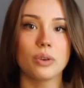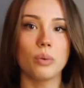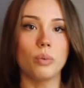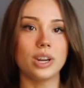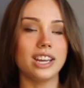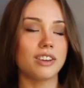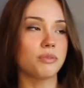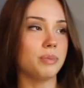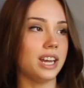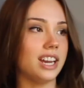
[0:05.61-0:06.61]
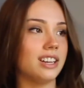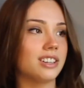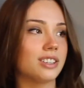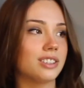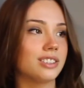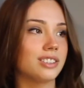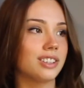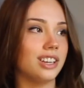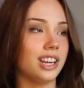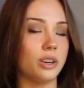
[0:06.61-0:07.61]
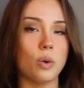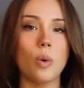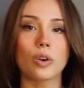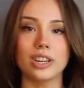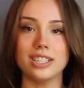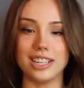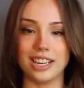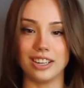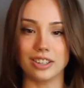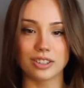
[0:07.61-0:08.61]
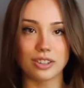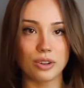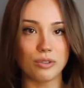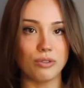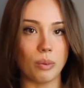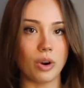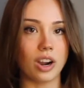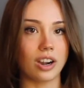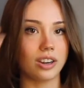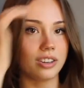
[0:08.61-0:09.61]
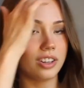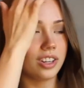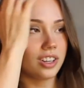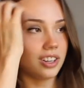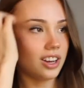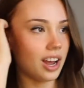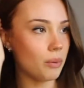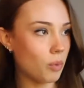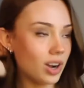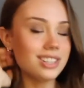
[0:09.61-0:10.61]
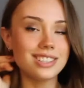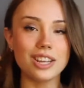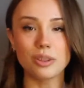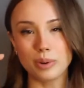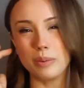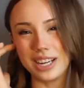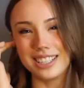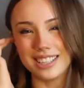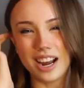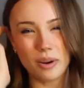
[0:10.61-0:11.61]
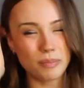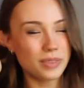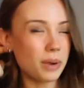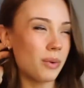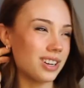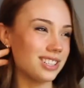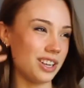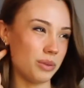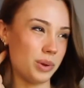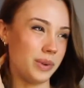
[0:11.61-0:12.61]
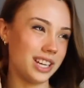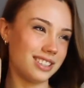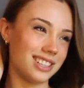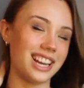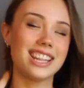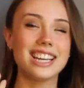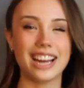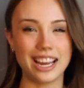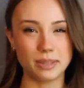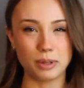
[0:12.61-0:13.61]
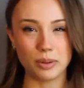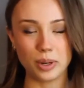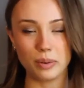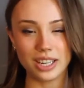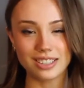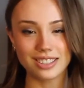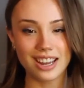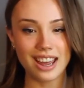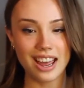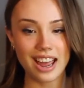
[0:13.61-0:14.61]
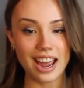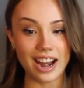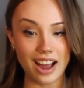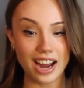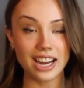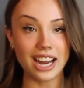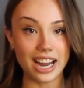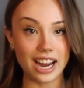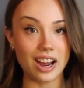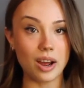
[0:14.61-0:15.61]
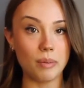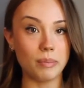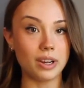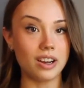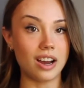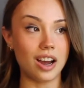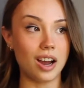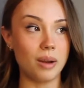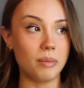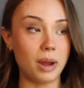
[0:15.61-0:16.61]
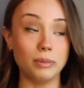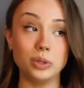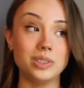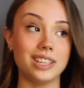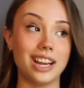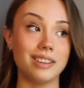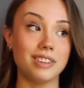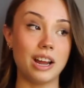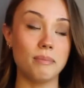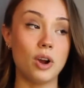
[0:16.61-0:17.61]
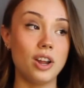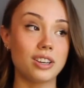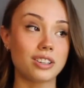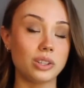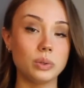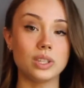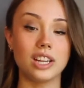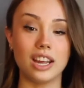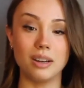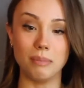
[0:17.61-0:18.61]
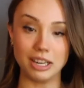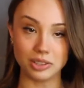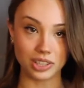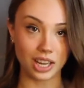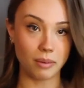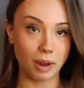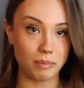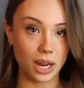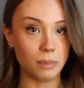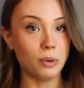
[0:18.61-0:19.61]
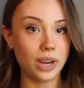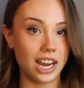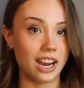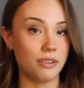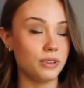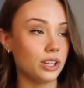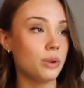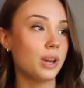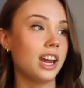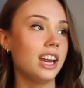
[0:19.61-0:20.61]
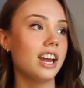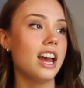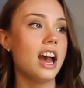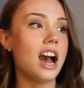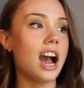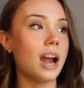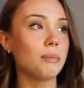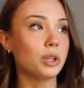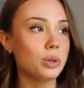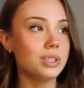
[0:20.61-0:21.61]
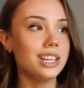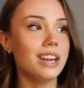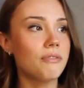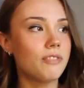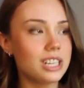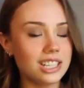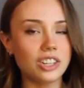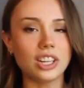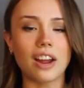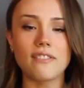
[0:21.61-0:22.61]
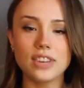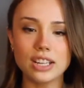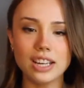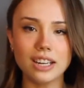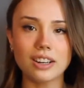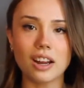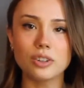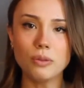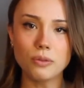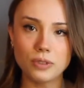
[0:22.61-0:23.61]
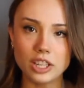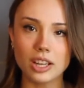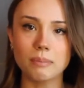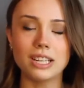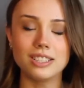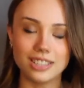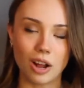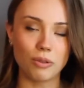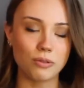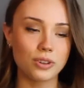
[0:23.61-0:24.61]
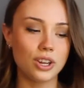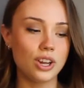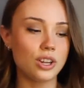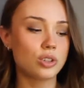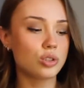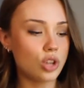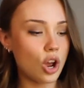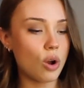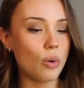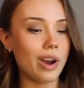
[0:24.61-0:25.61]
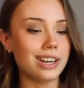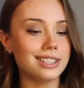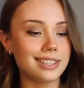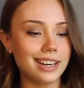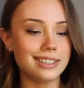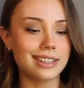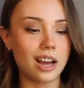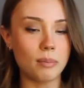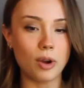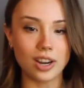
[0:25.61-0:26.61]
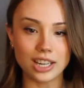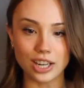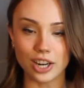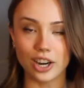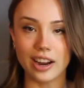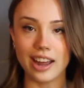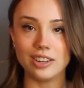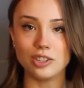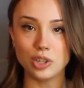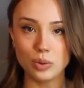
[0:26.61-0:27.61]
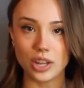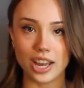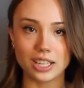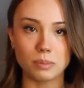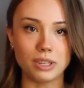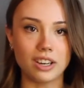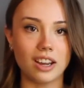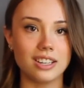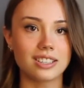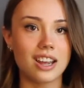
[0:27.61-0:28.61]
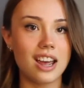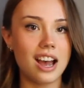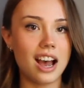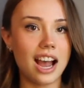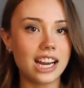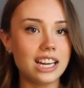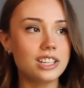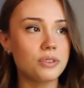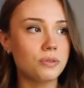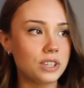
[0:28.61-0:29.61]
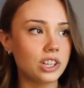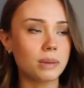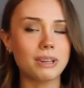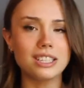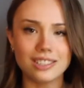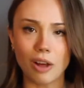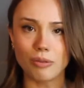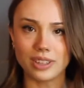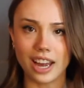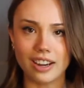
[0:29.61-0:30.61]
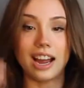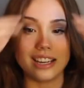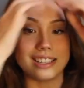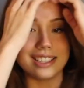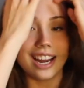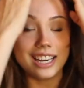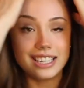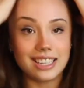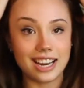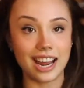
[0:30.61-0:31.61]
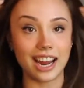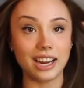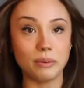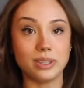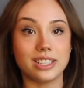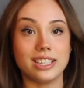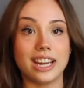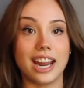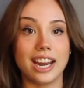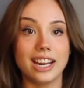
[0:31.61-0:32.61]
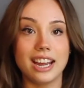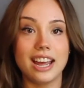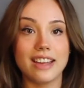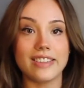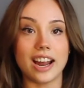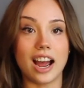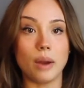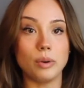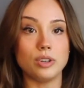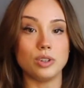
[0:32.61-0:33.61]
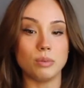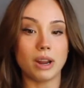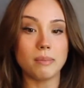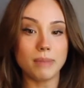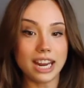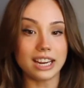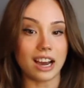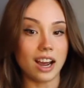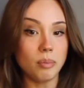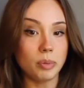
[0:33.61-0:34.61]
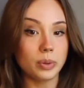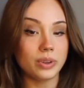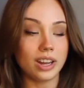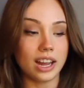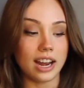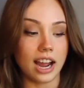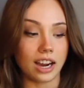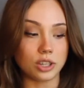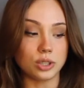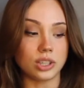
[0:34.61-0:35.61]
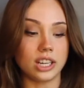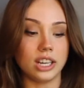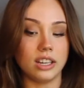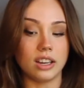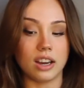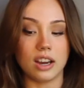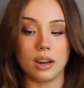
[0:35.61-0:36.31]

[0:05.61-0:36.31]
We have been in quarantine for, I want to say 3 weeks now. And I think it has been 3 weeks. And I'm losing it. I'm not losing it mentally. I'm okay. I feel okay. I'm losing it physically. I don't feel like myself. So I decided to come on here and do this because I need to feel like myself again. I decided today was the day that I would do my makeup and actually